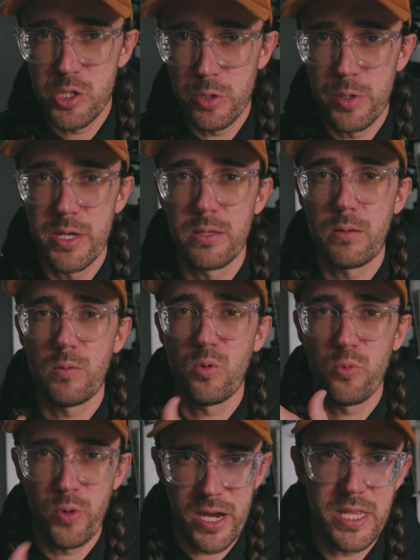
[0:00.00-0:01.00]
do it
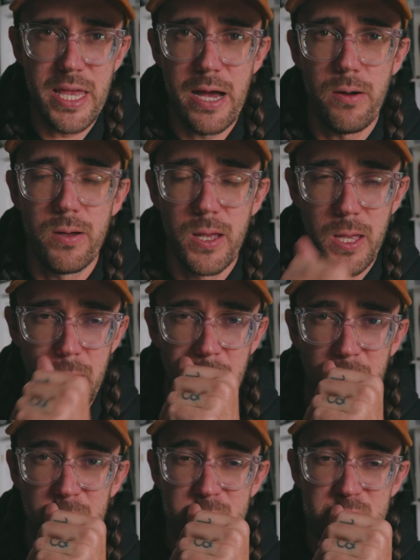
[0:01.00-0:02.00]
right now.
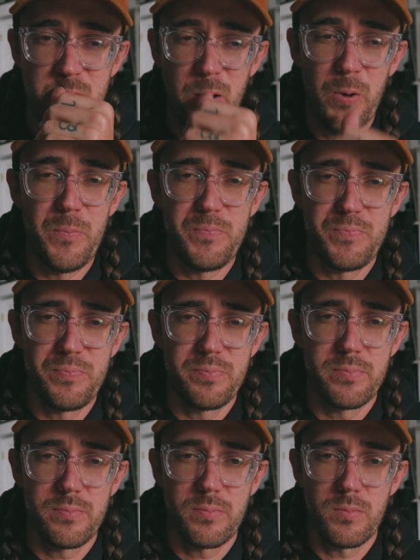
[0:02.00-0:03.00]
And so
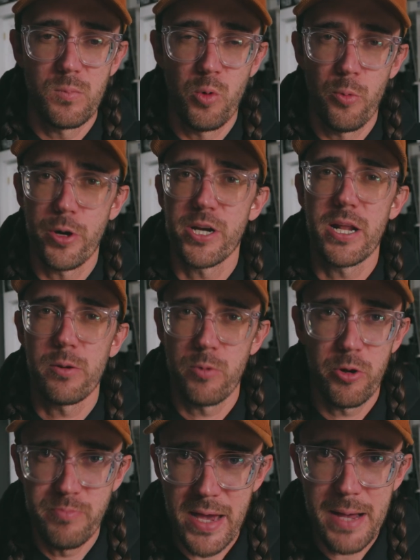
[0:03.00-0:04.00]
we're working on a
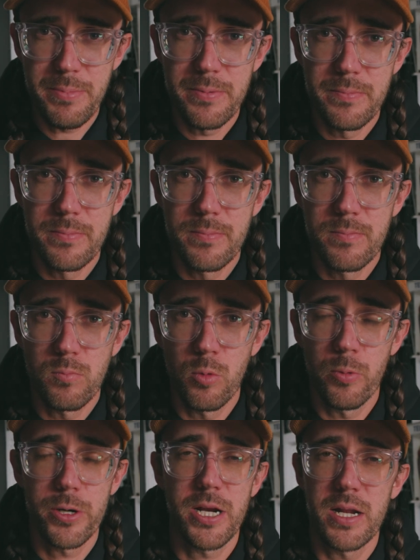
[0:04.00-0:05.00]
roadmap.
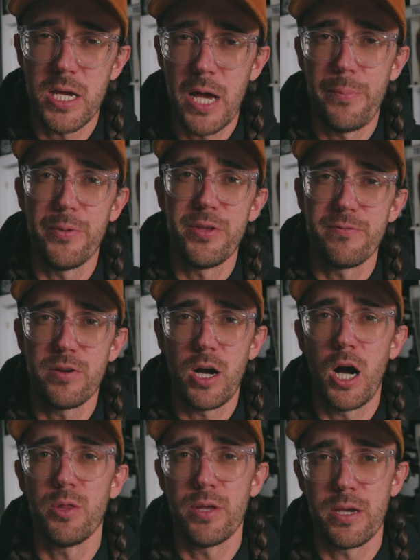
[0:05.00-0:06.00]
We're working on a couple different
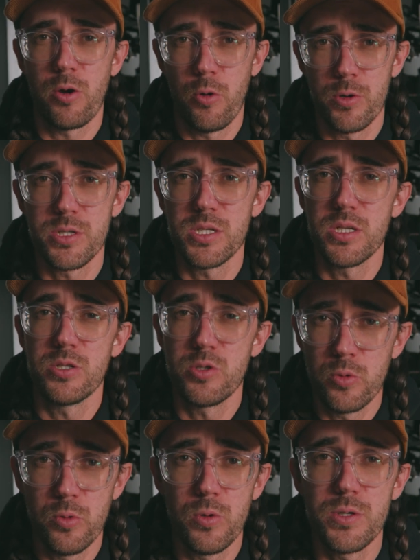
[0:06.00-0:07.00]
online courses and
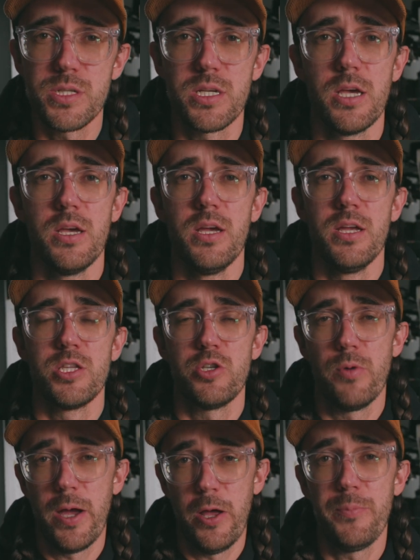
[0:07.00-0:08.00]
tools
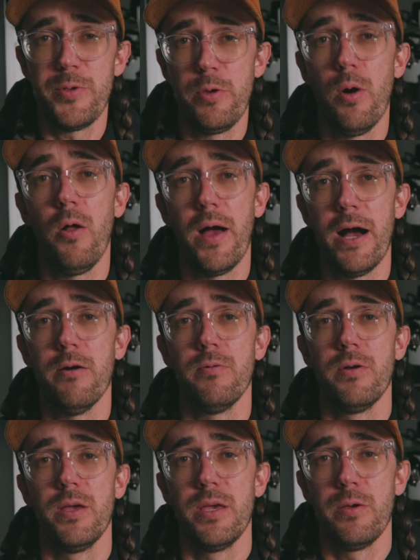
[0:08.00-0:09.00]
to help you all
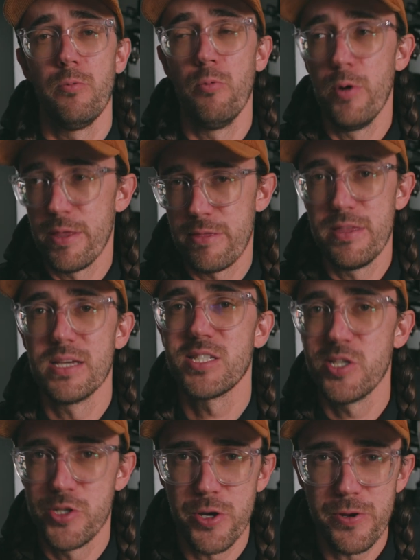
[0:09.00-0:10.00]
out with
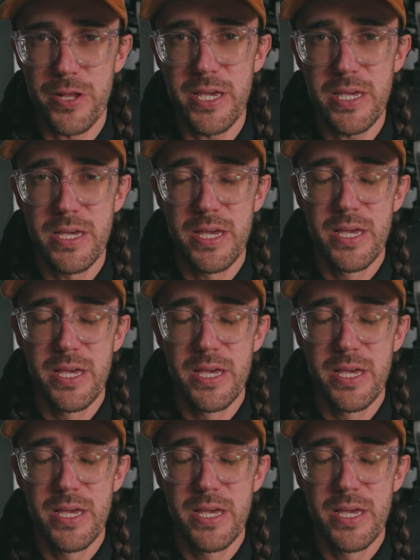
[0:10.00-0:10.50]
this journey.